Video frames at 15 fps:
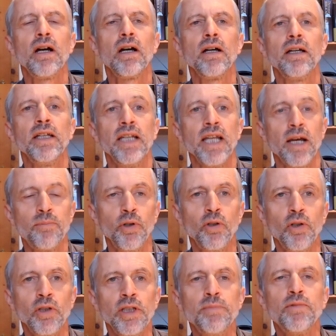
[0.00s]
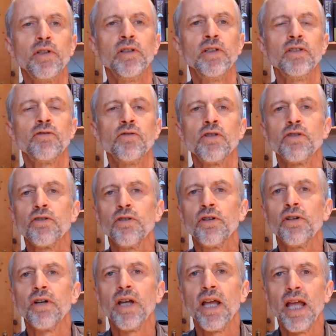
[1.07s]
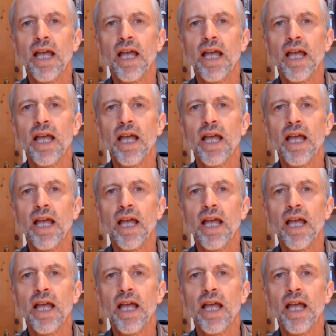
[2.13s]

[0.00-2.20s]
in apocalyptic literature,